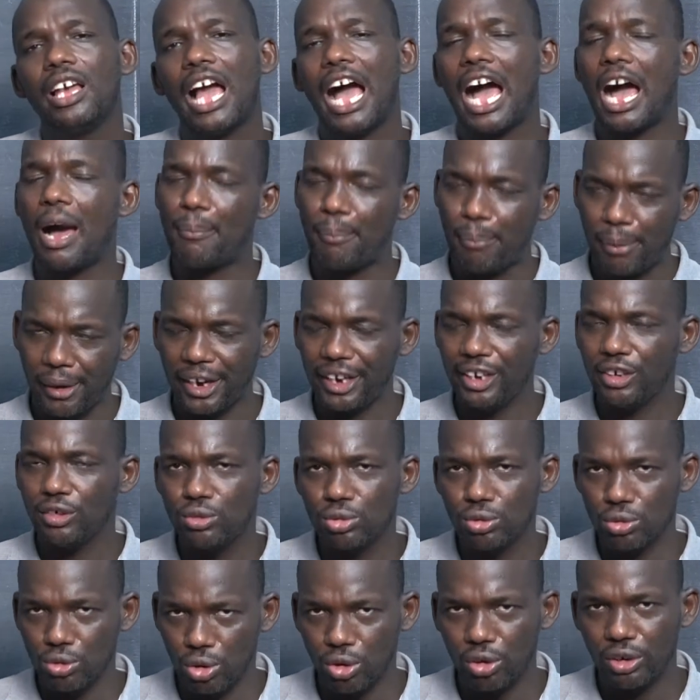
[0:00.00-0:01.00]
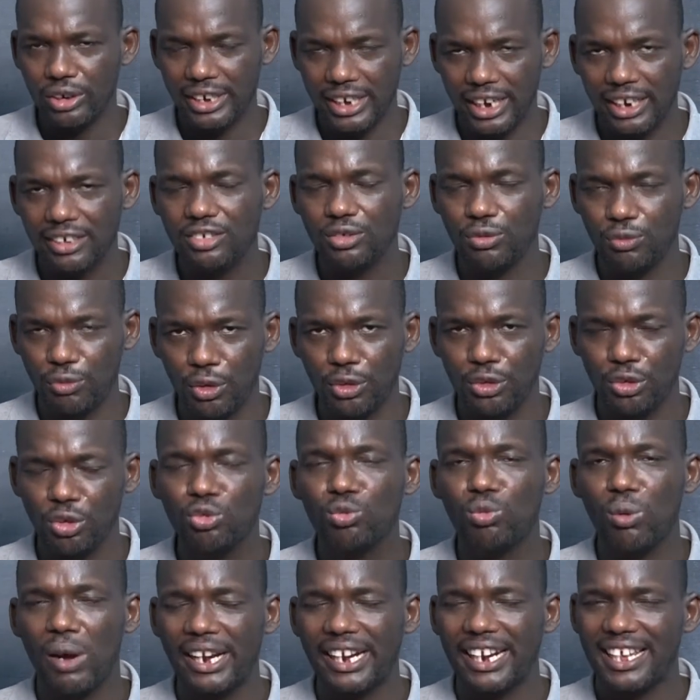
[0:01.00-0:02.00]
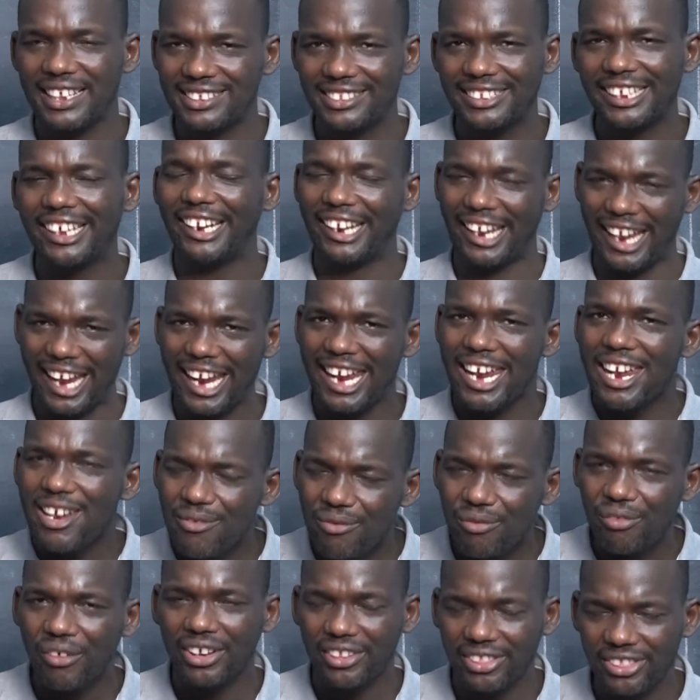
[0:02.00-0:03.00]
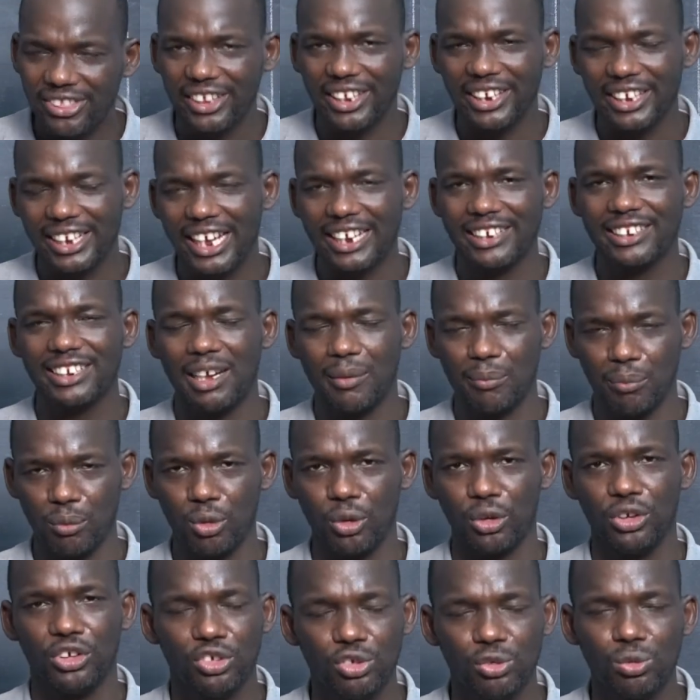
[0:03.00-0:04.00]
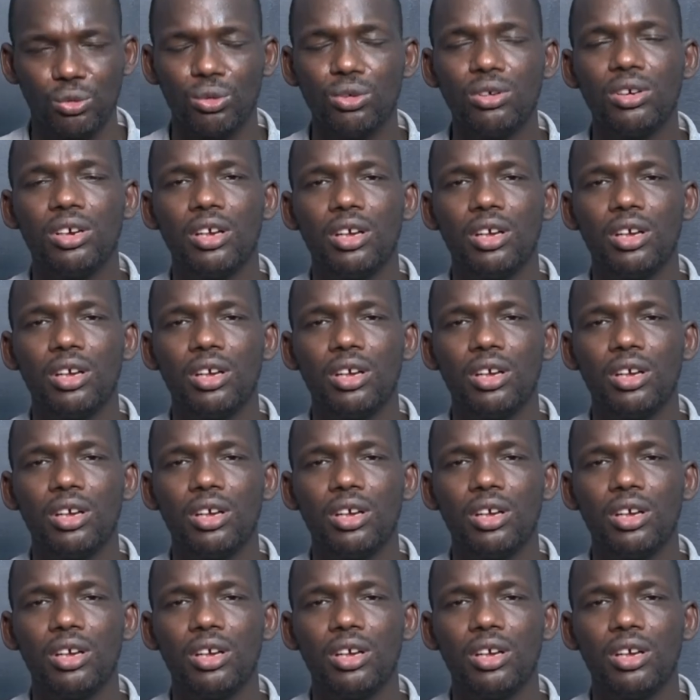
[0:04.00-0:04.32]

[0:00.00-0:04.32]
I'm praying to God that for you to understand everything that I'm going to